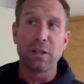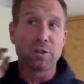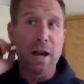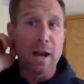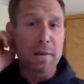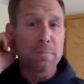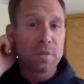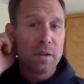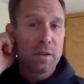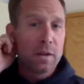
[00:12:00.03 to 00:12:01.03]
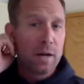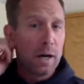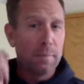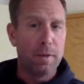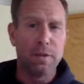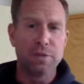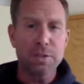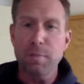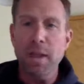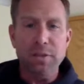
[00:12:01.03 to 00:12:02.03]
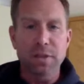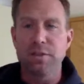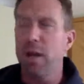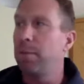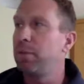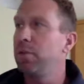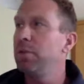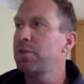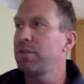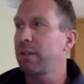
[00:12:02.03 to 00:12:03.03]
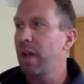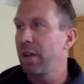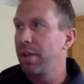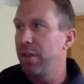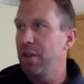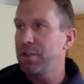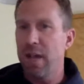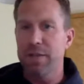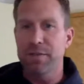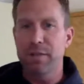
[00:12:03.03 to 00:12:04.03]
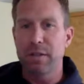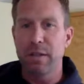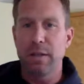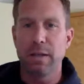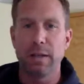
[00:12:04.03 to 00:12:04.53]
track and just make things up, use kind of this as a